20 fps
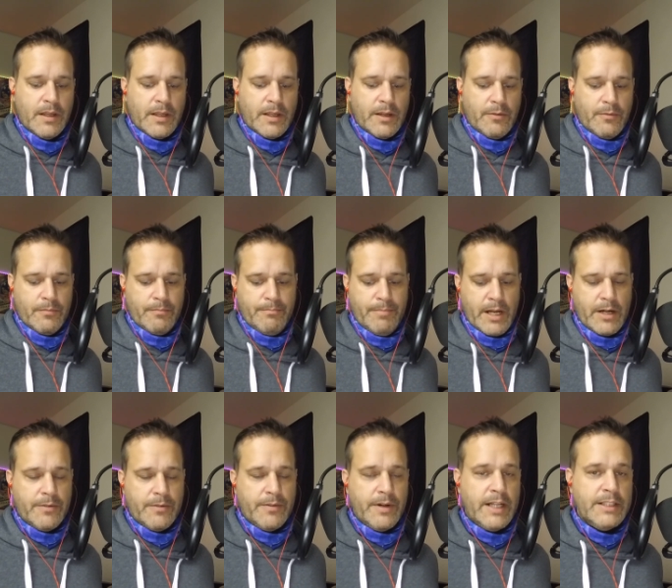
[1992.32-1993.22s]
get
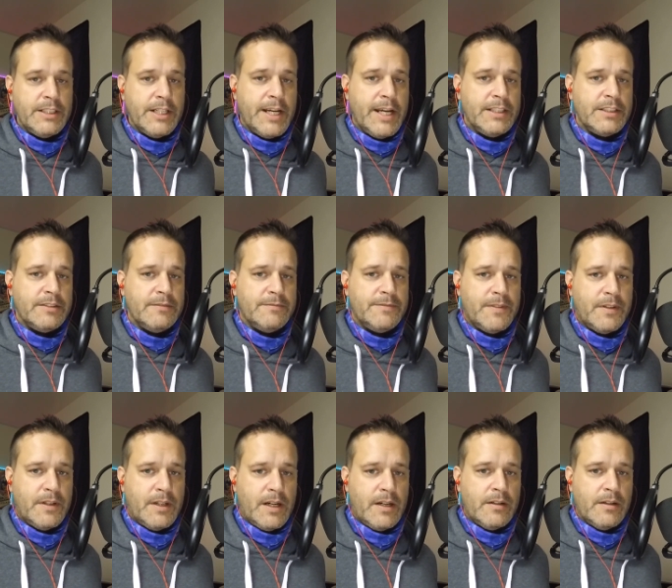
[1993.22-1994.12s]
better education
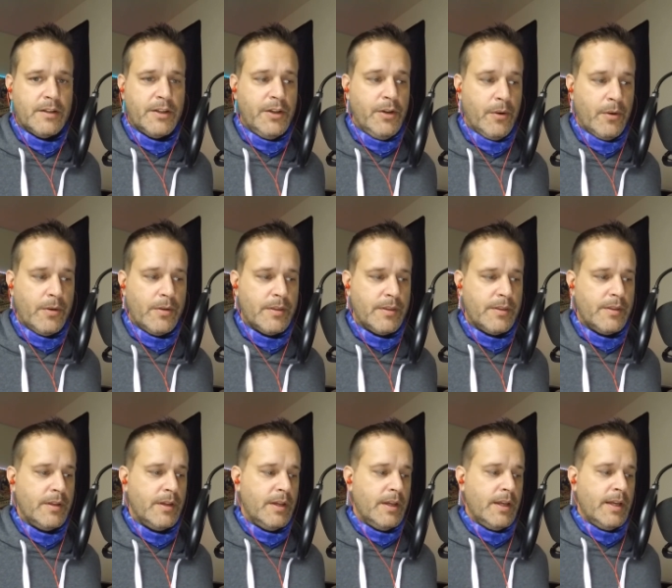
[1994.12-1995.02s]
for our
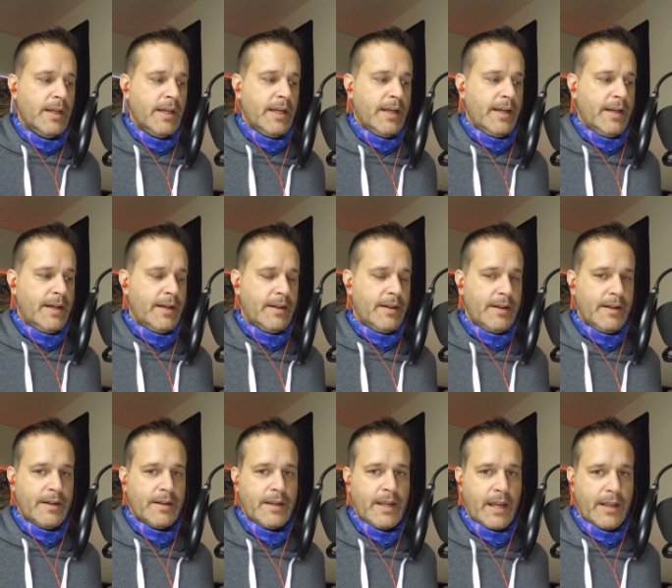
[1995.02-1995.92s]
youth
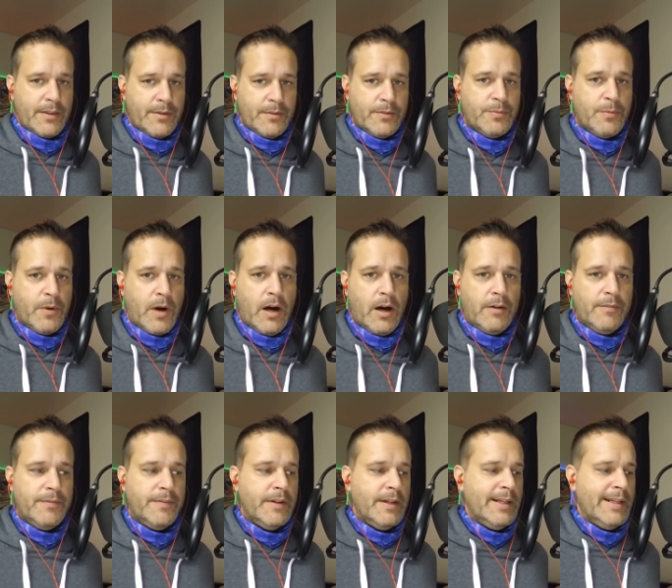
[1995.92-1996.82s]
and K through
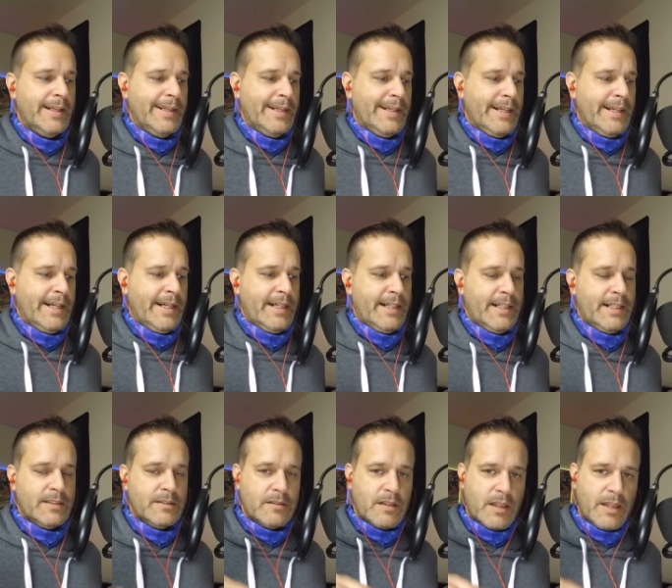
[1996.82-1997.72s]
12.
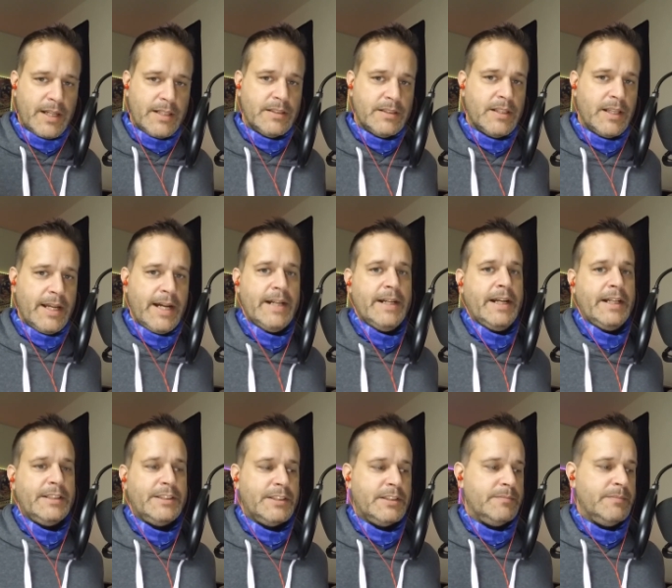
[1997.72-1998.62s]
And things of that
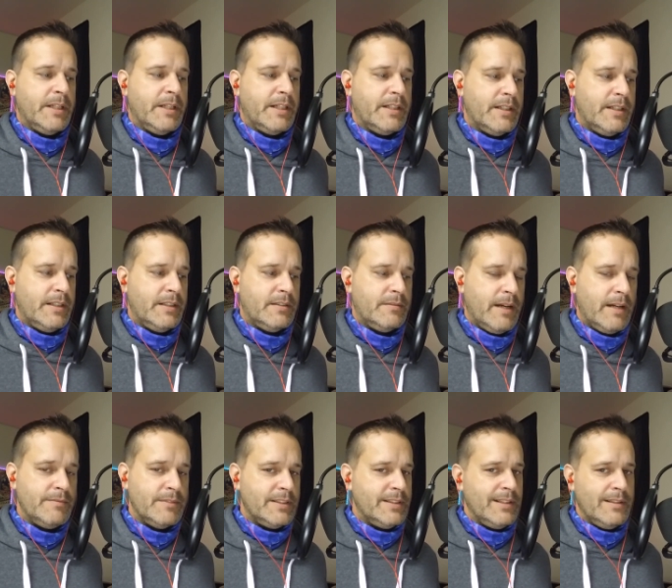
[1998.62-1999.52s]
nature, because we
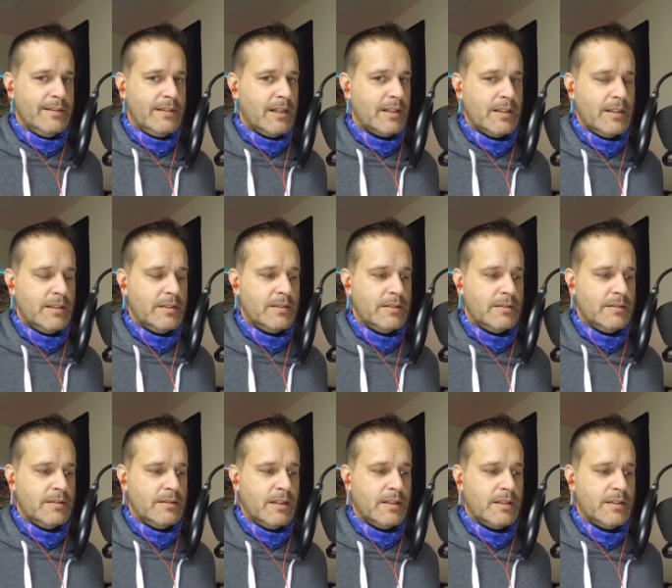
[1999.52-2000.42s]
haven't seen
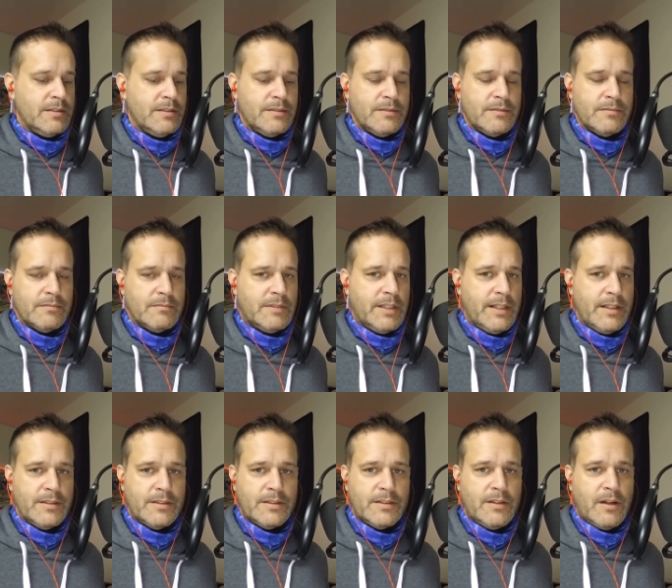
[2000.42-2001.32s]
nothing. Nothing's
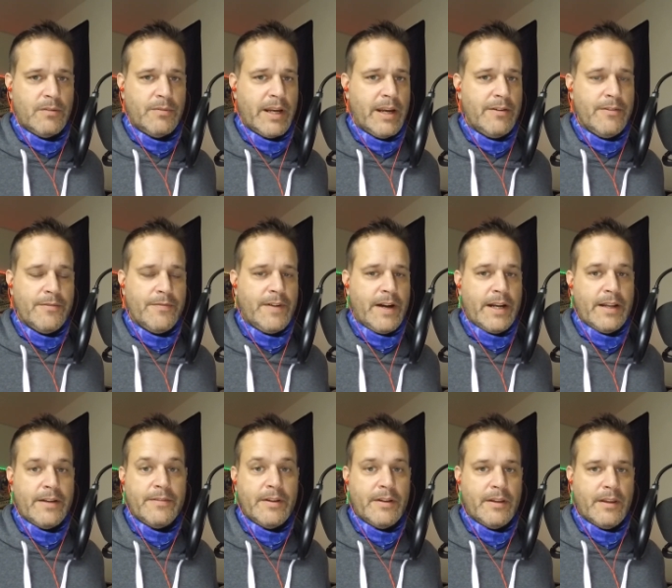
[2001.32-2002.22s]
written in stone. We can't even find
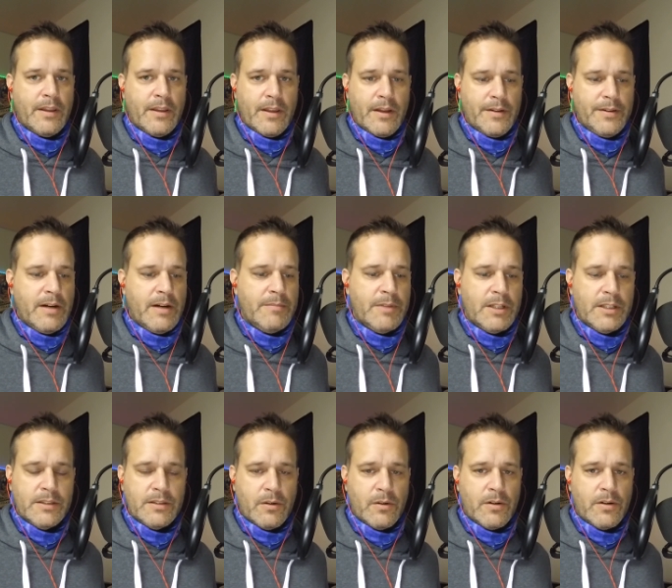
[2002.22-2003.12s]
any, the
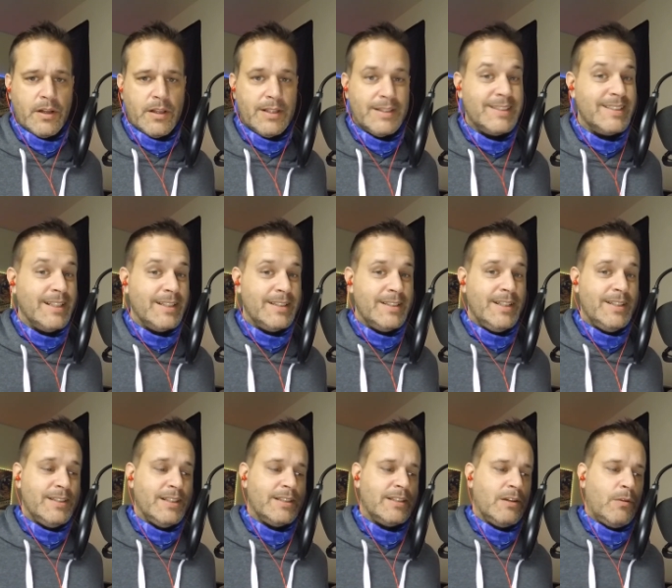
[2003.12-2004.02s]
numbers or the
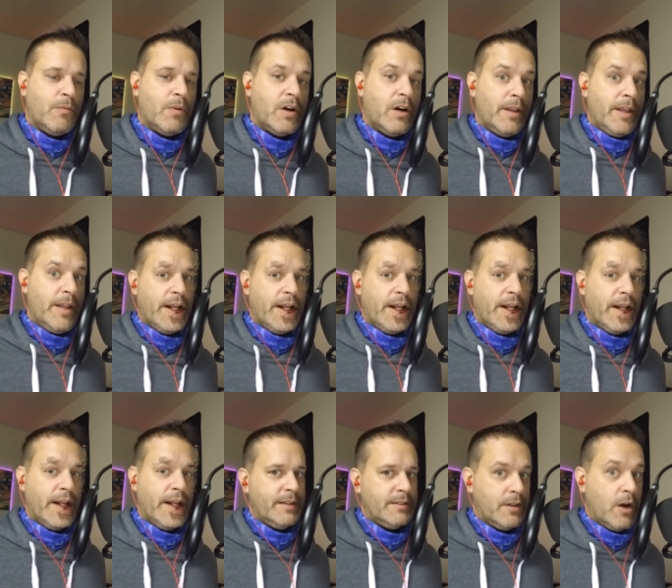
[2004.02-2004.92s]
statistics on where that
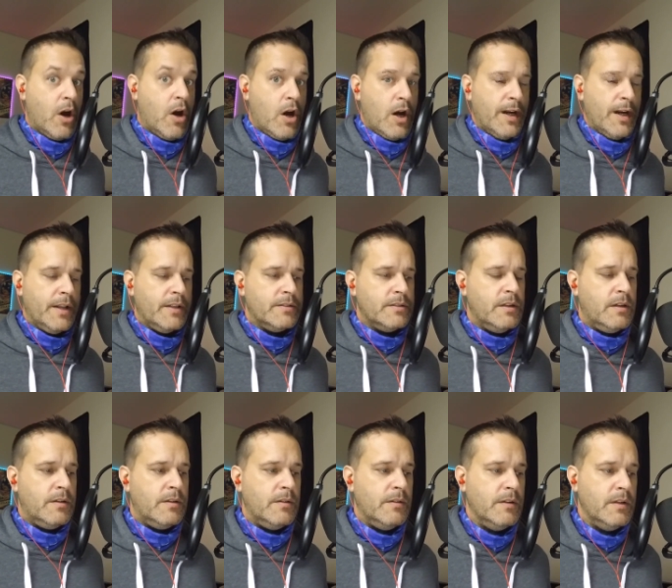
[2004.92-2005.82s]
money has gone.
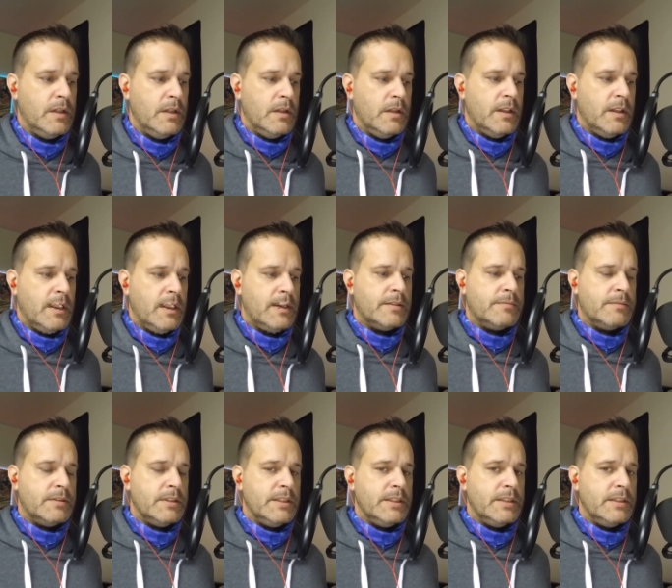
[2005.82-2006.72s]
So that's
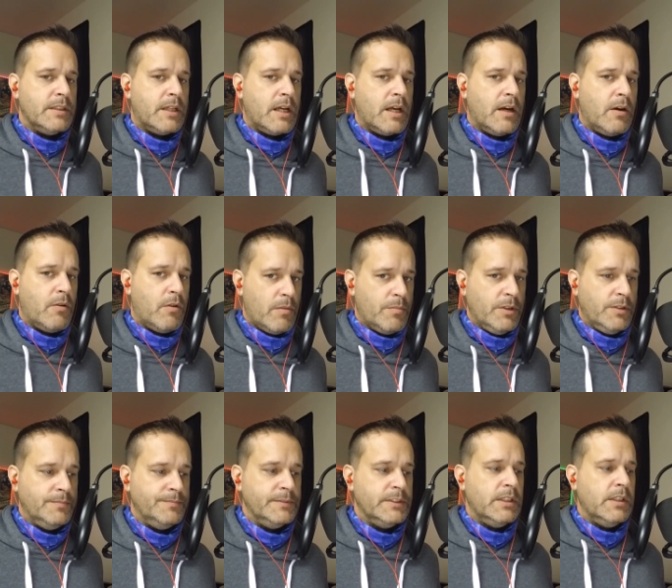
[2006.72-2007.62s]
really kind of
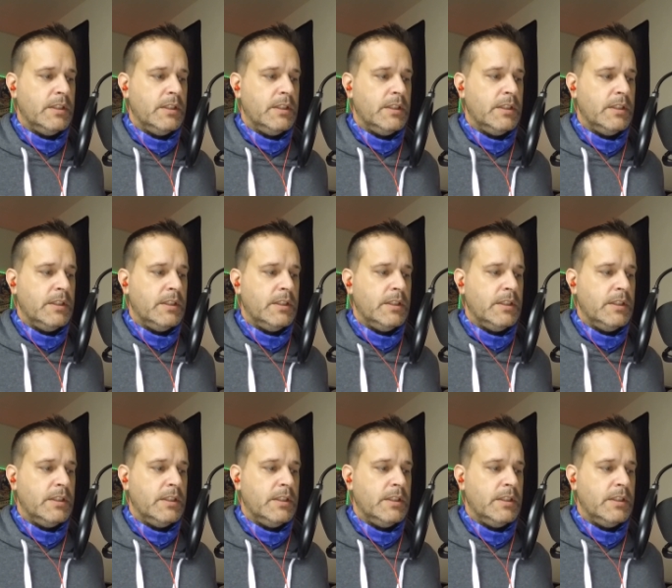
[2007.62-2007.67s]
horrible.